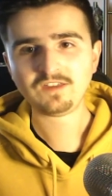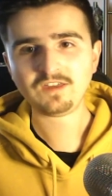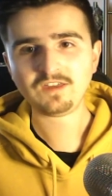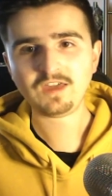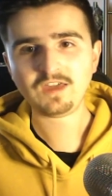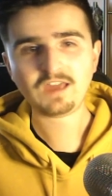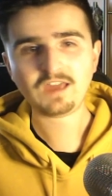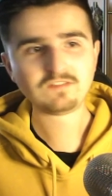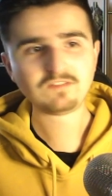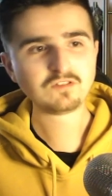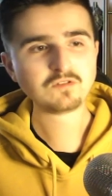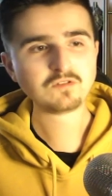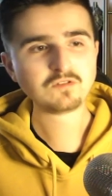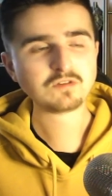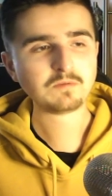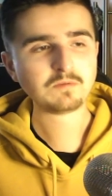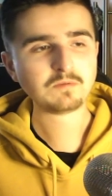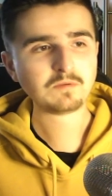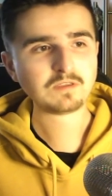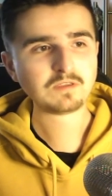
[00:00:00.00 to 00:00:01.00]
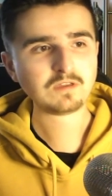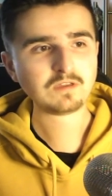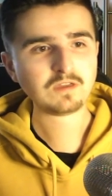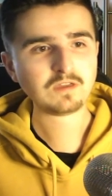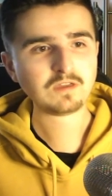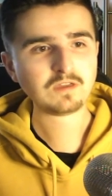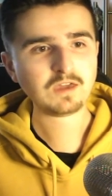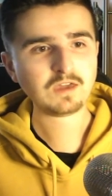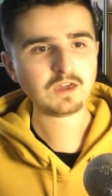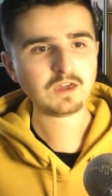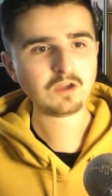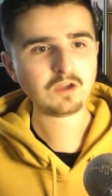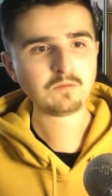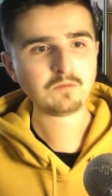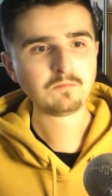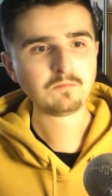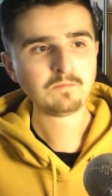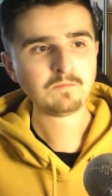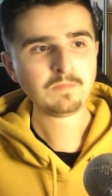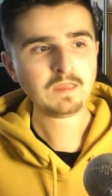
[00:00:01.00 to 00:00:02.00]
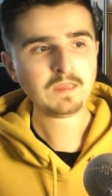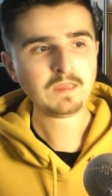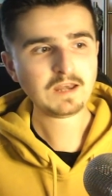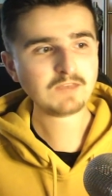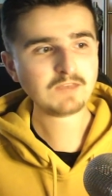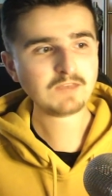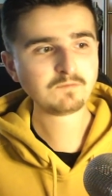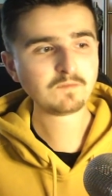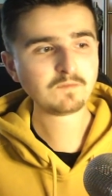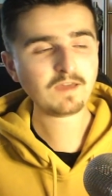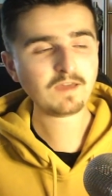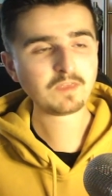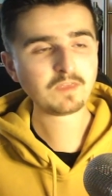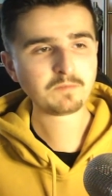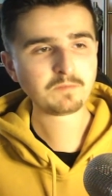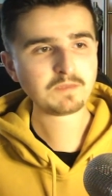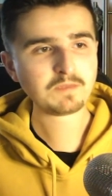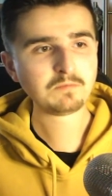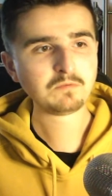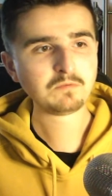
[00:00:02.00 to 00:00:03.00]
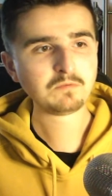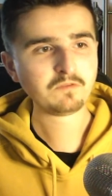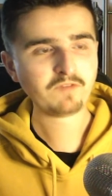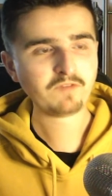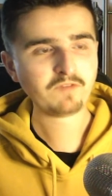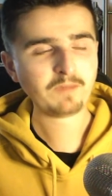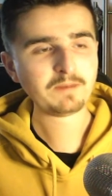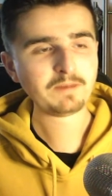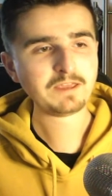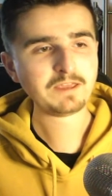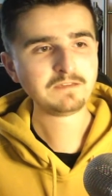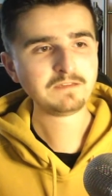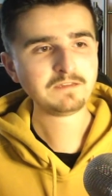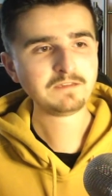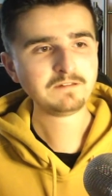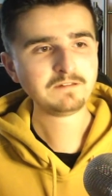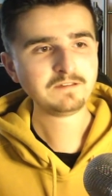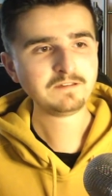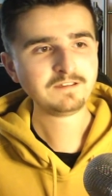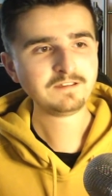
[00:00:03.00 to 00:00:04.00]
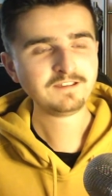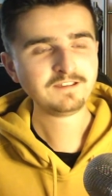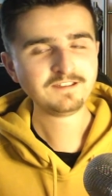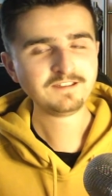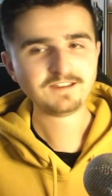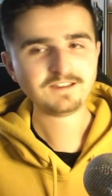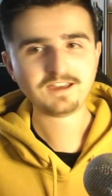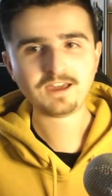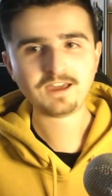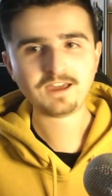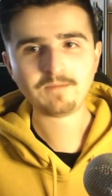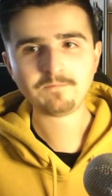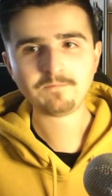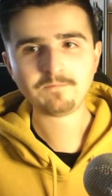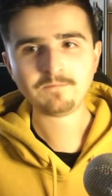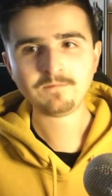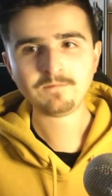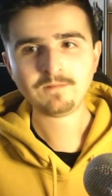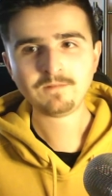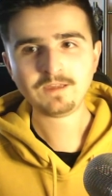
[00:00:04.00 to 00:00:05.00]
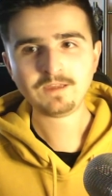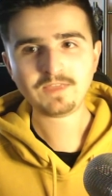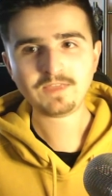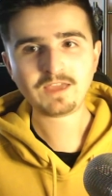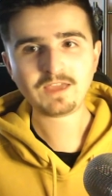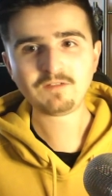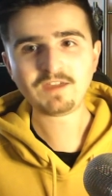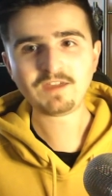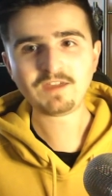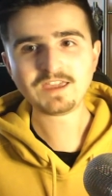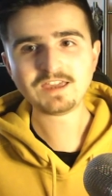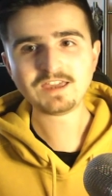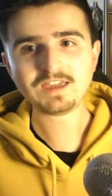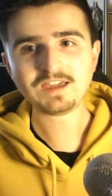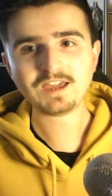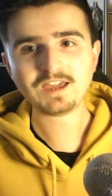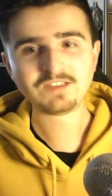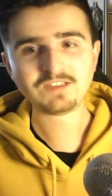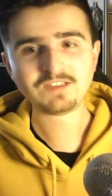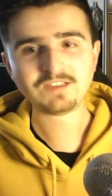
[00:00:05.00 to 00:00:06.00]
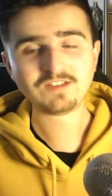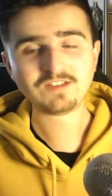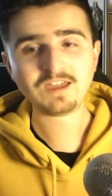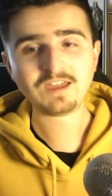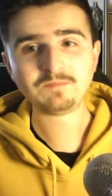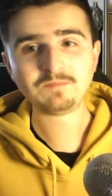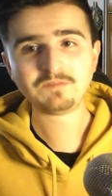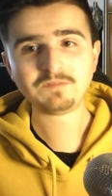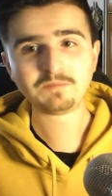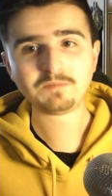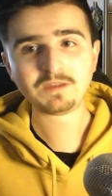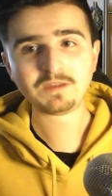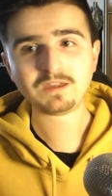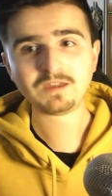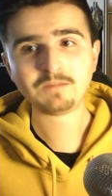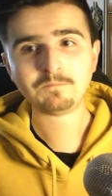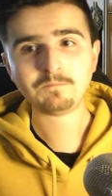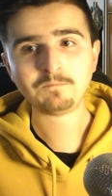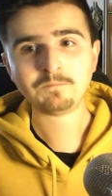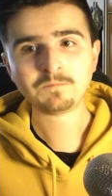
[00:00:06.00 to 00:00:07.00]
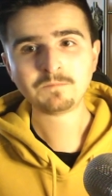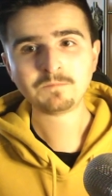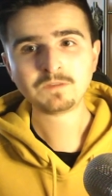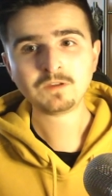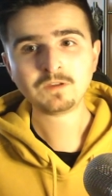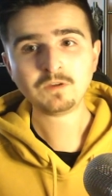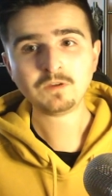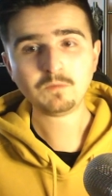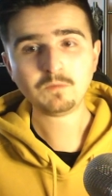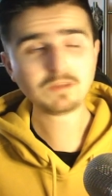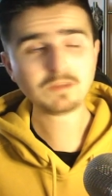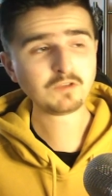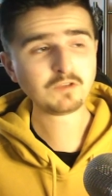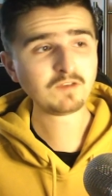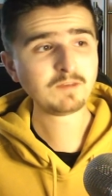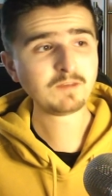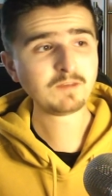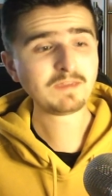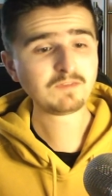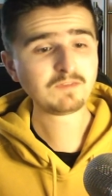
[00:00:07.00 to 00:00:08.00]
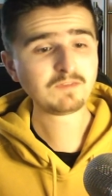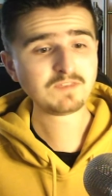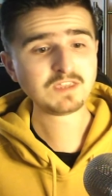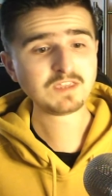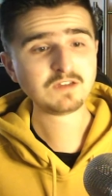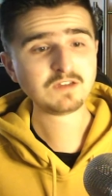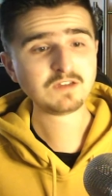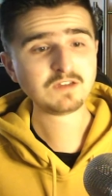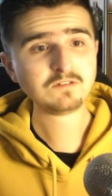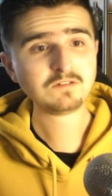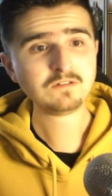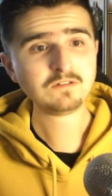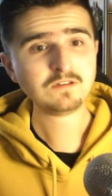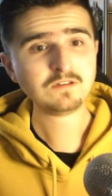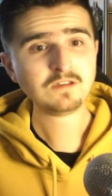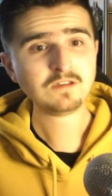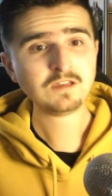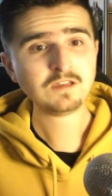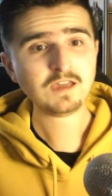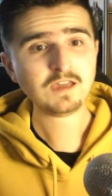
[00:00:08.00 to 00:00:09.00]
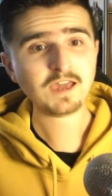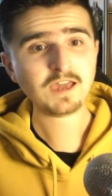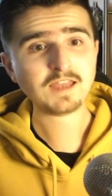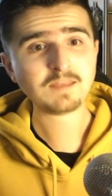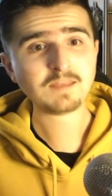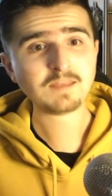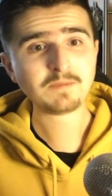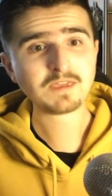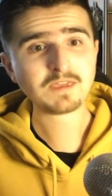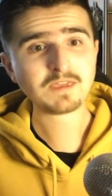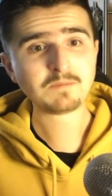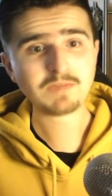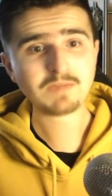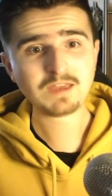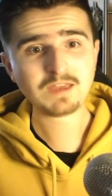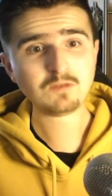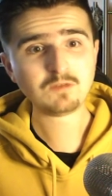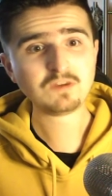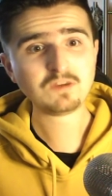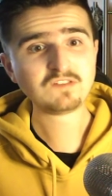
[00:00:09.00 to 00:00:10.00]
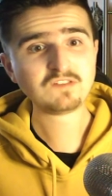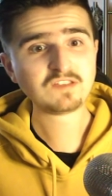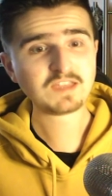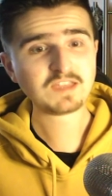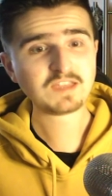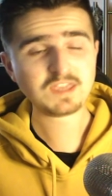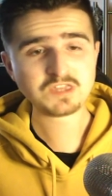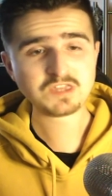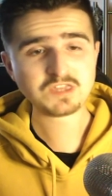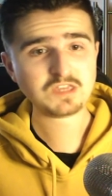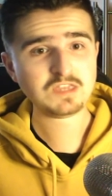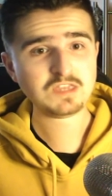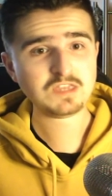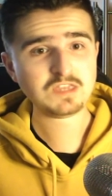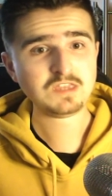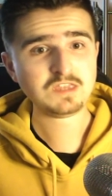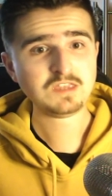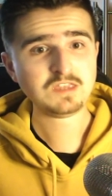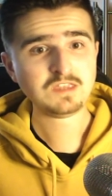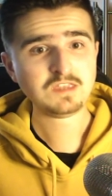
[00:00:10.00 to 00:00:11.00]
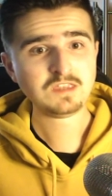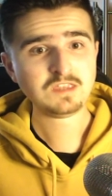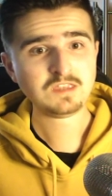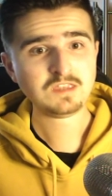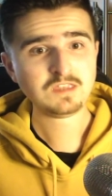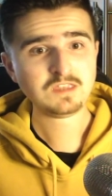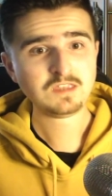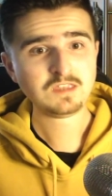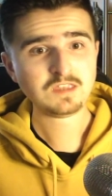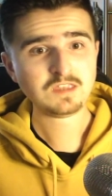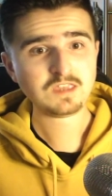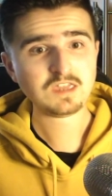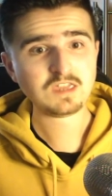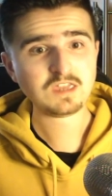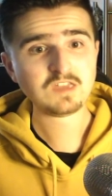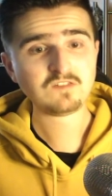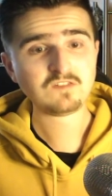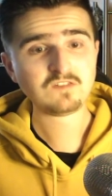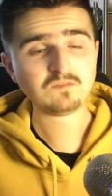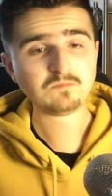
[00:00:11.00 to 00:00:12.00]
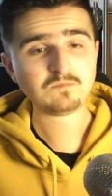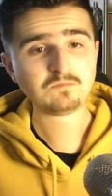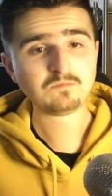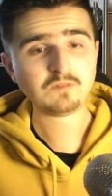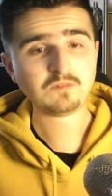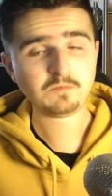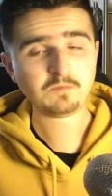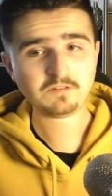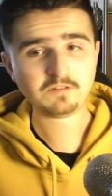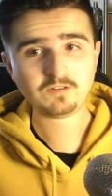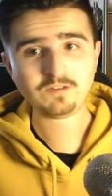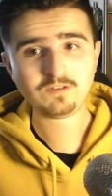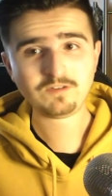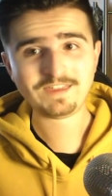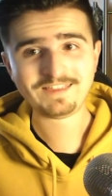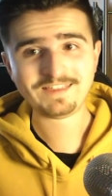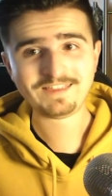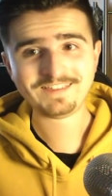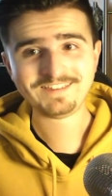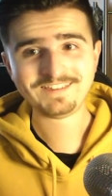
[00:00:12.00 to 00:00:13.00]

As a YouTuber, when you're at home, living with other people, your family. They're great at times, but when you're trying to make a video and they're making bare noise in the kitchen, it's proper annoying.